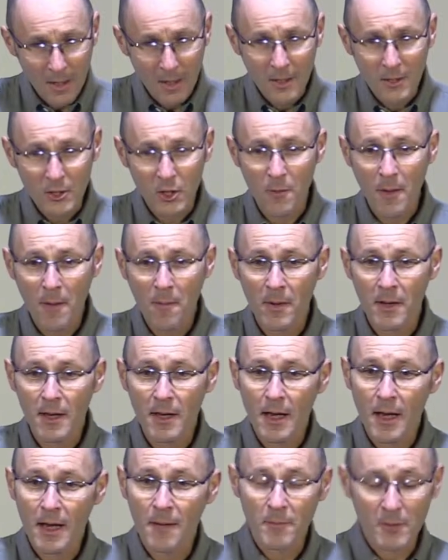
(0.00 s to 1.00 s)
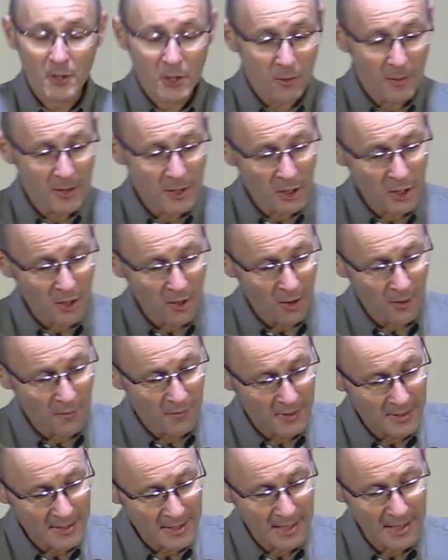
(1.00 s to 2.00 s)
Do you remember switching on
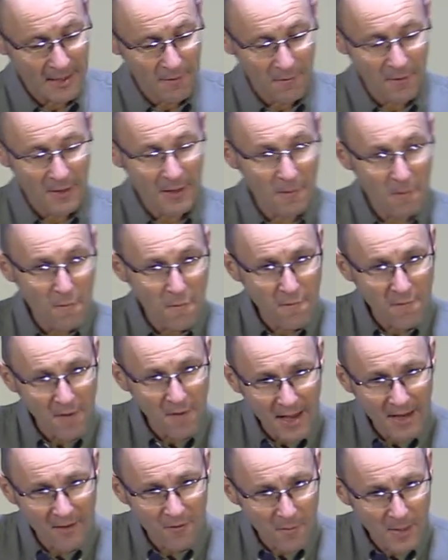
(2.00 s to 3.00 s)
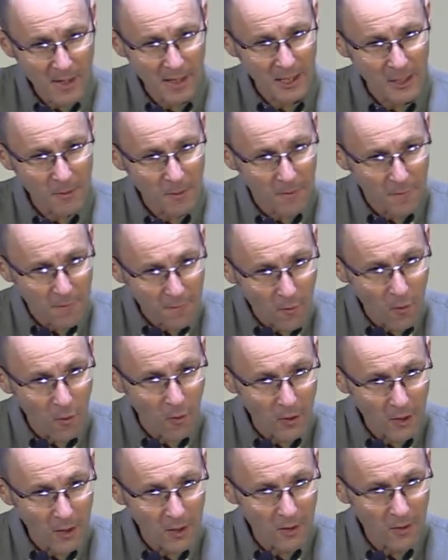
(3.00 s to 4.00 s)
the TV 5 minutes
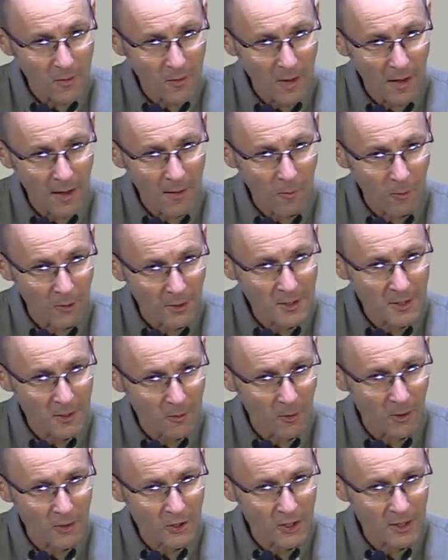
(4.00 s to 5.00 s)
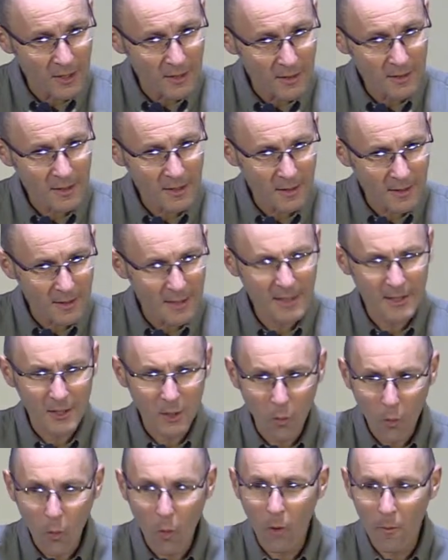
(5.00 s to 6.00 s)
before you wanted to watch it, to
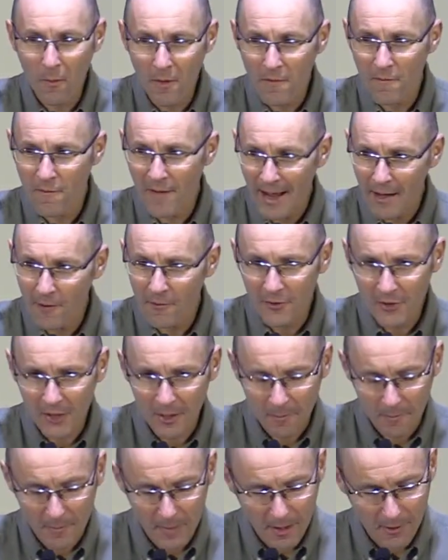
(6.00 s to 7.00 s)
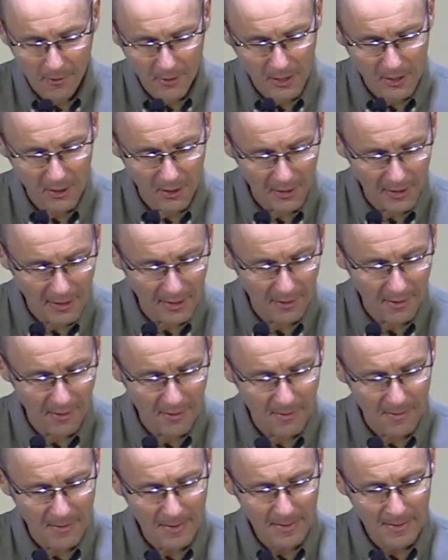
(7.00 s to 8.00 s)
warm the valves up? Margaret's nodding along.